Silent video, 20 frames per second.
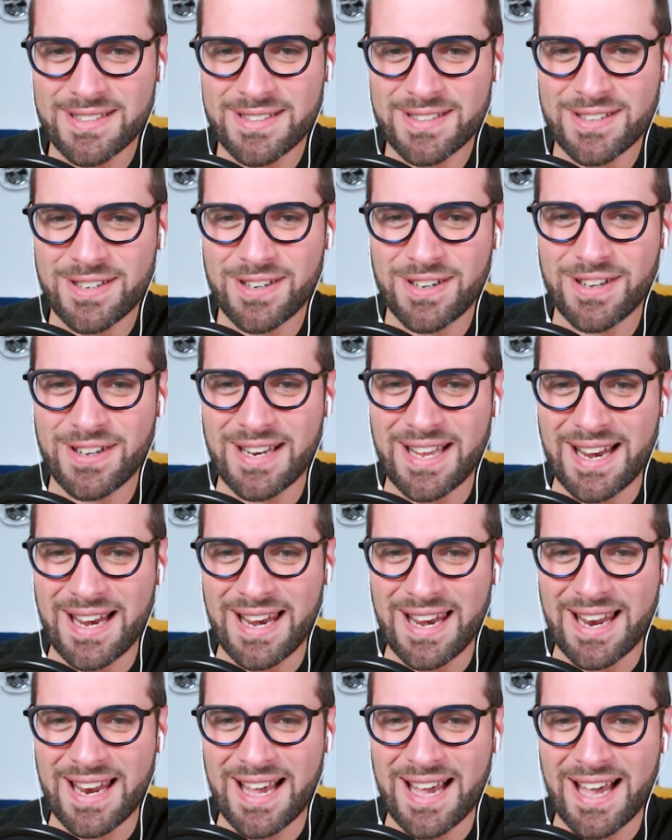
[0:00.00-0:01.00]
Oh la
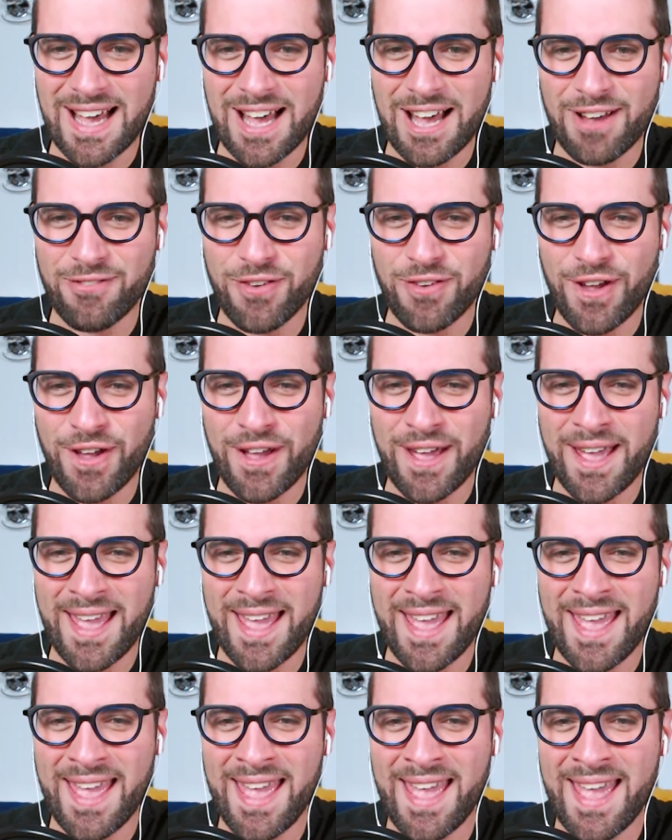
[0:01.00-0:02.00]
la, the
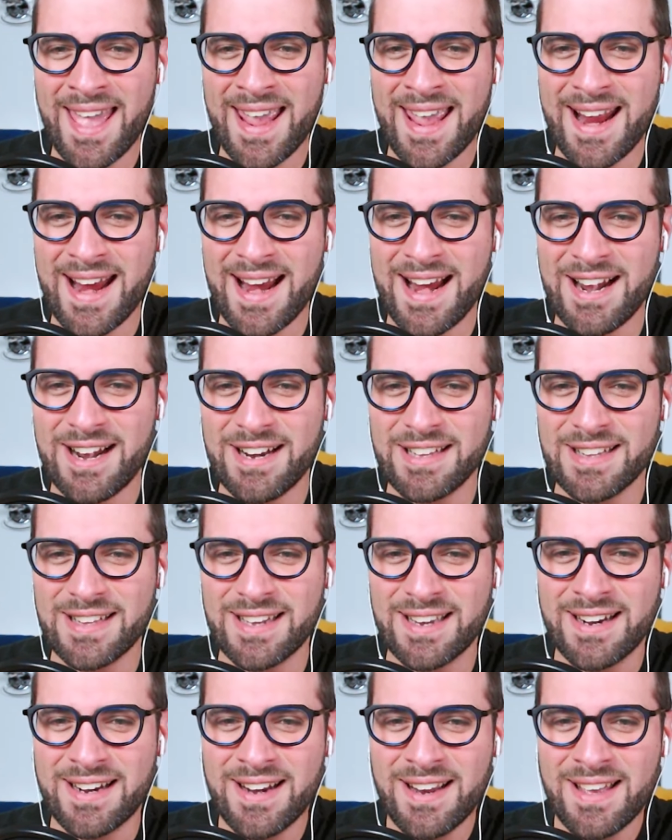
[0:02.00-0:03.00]

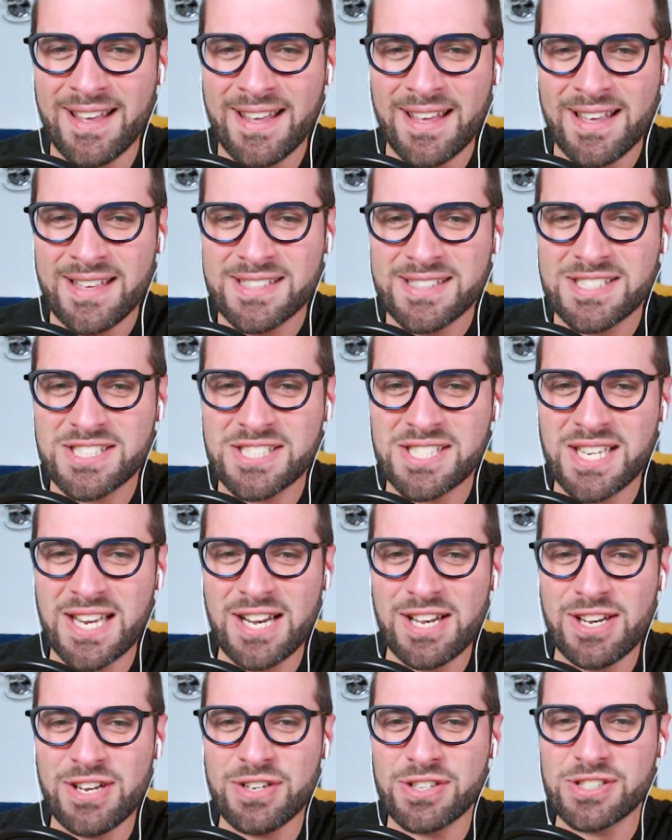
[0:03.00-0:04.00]
hair. She
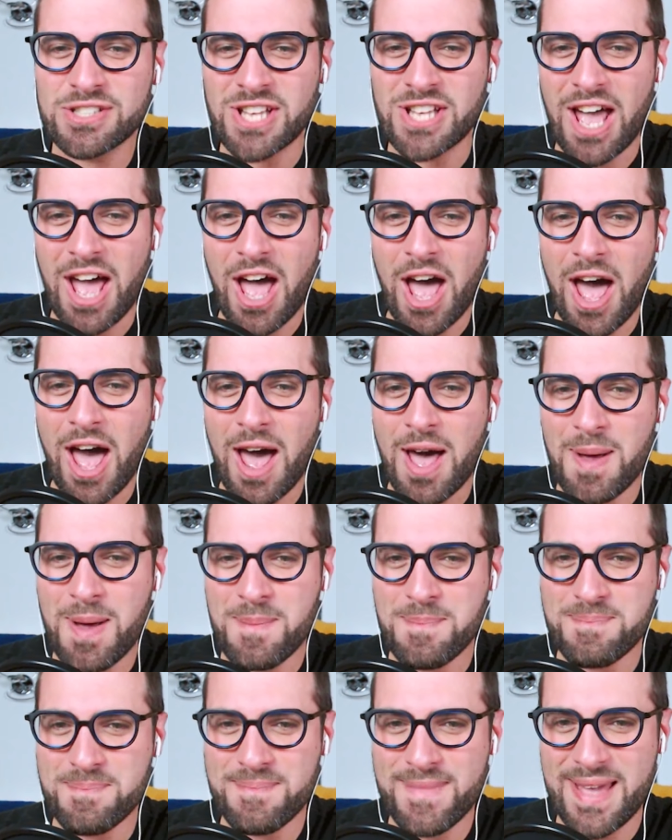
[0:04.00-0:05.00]
looks
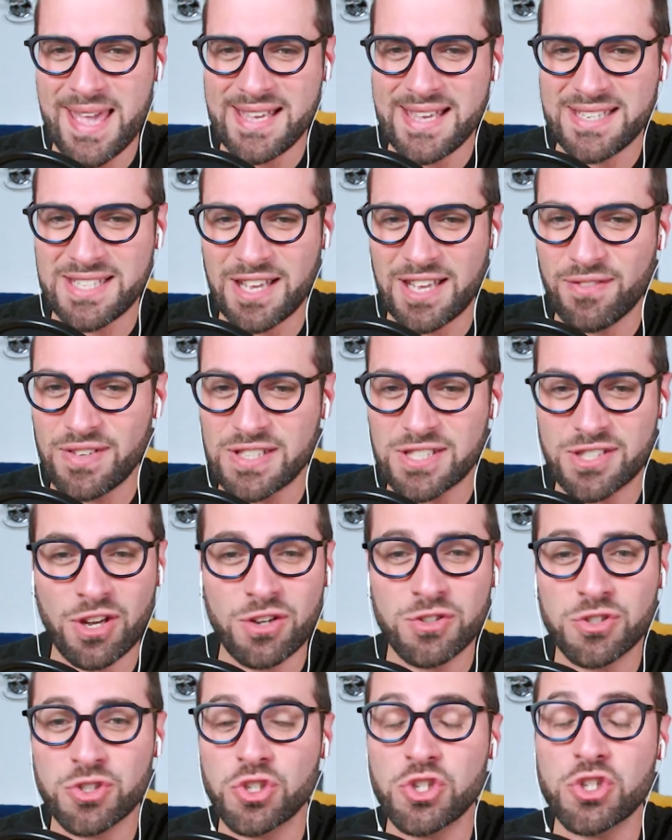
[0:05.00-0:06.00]
amazing. This
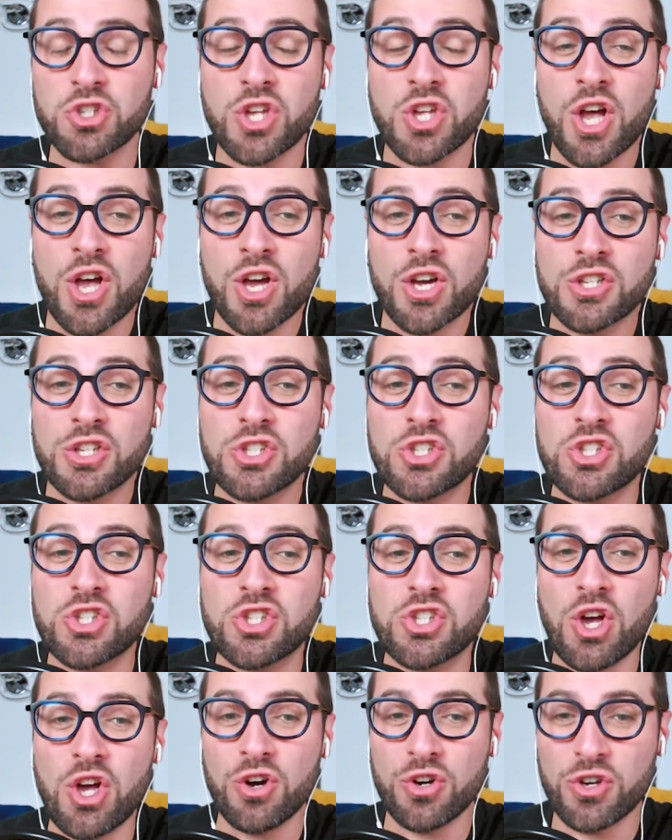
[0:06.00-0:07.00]
coach is
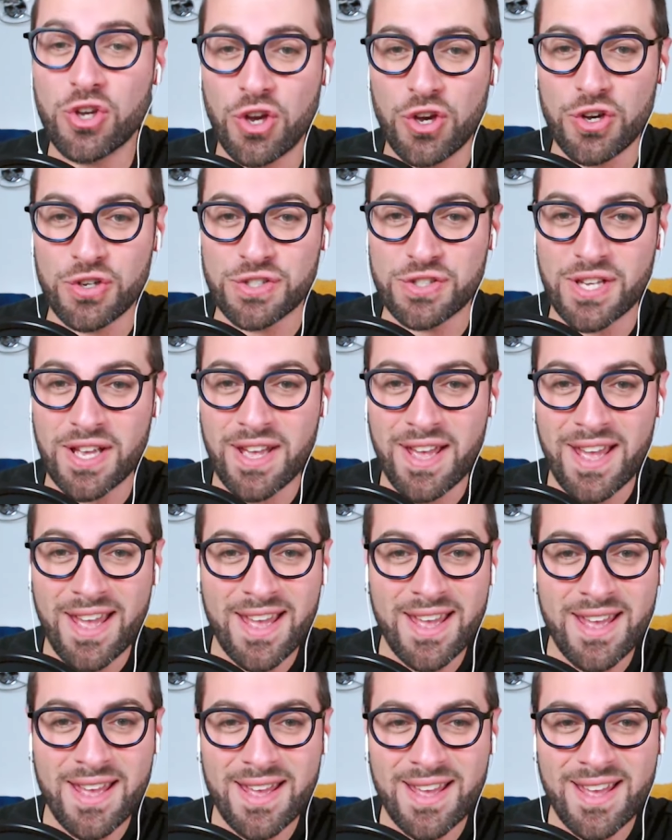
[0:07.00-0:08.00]
so good.
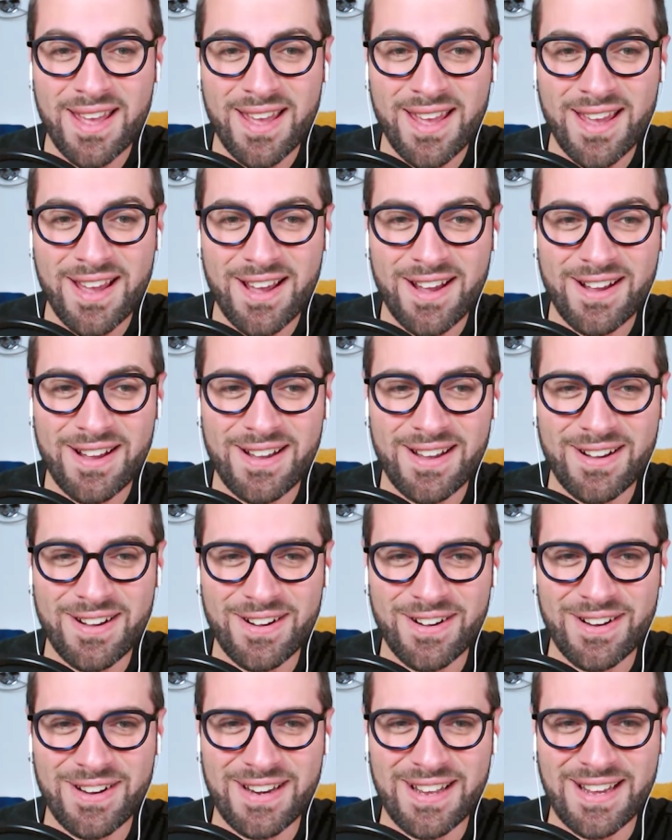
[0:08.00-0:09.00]

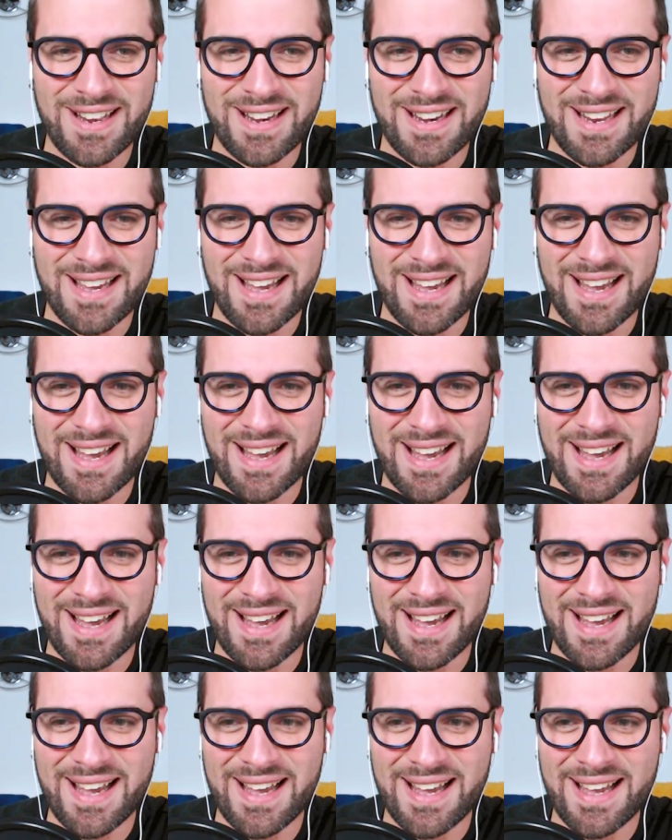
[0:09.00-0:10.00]
Oh la
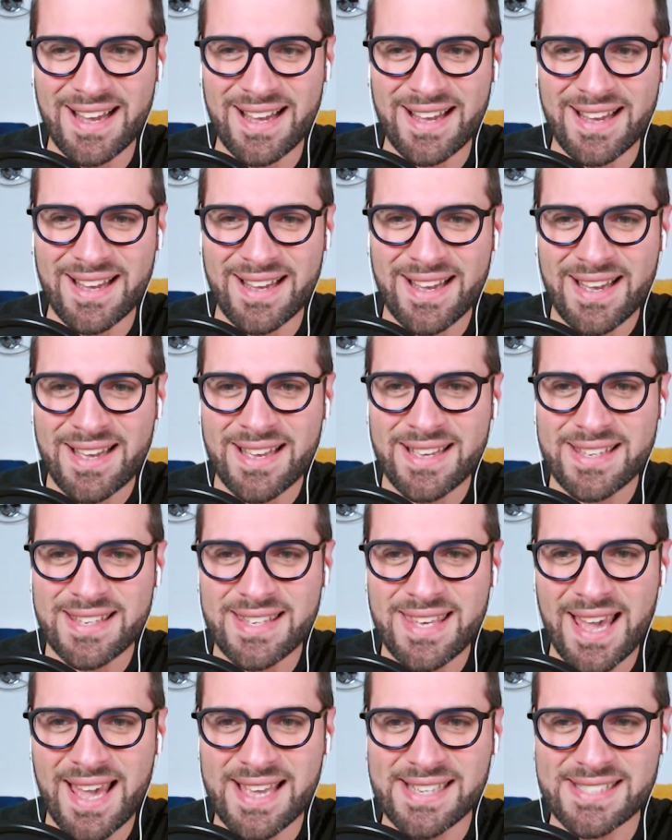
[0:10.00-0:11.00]
la.
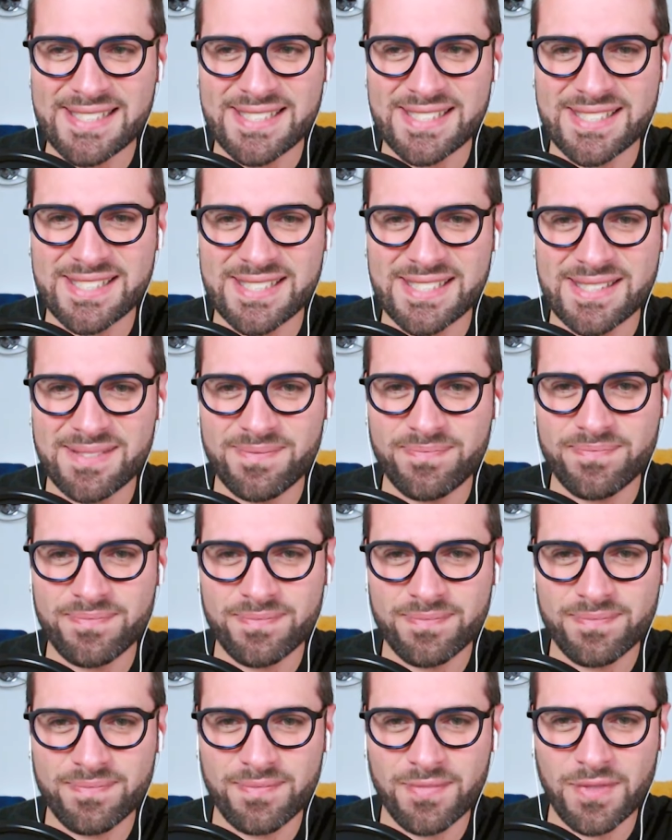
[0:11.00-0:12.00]
Yes.
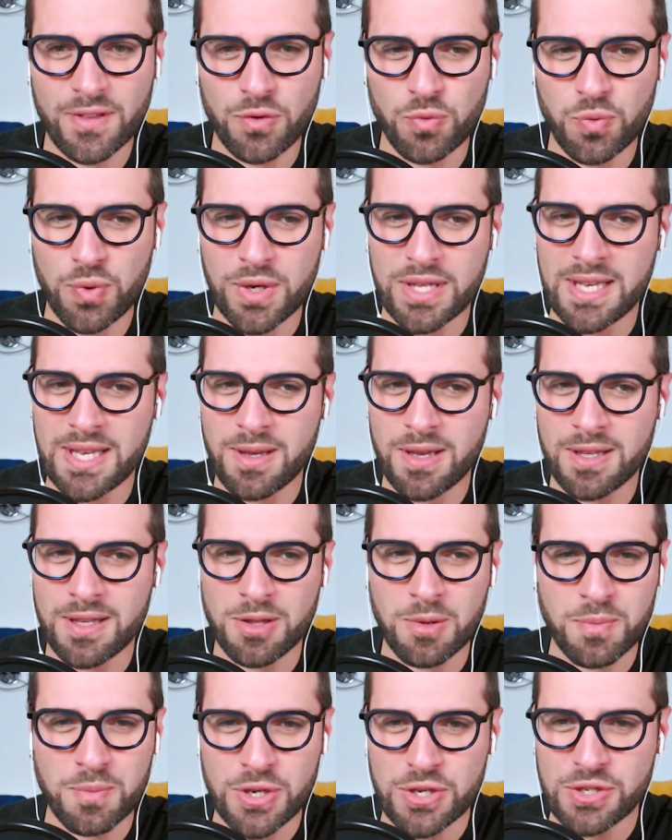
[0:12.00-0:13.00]
Really in
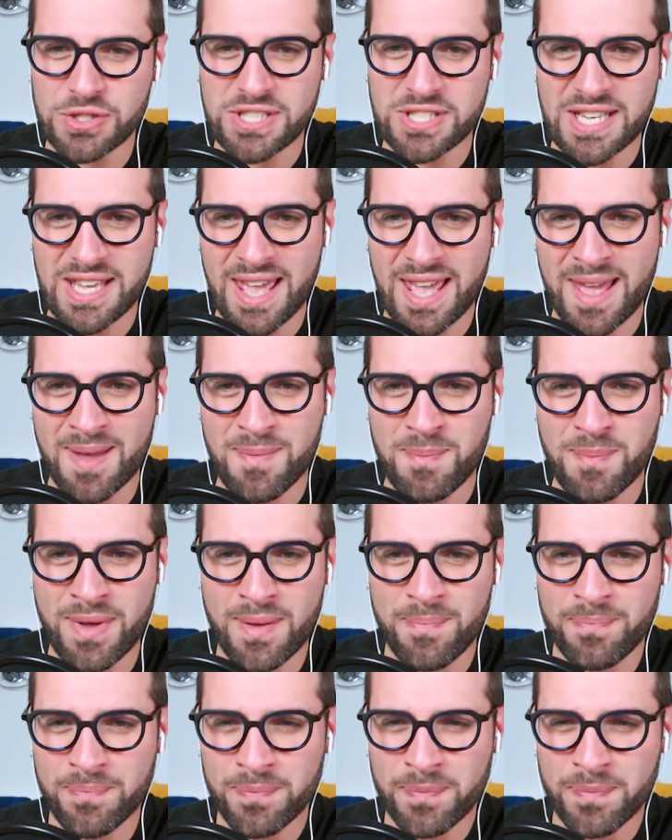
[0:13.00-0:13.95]
the museum.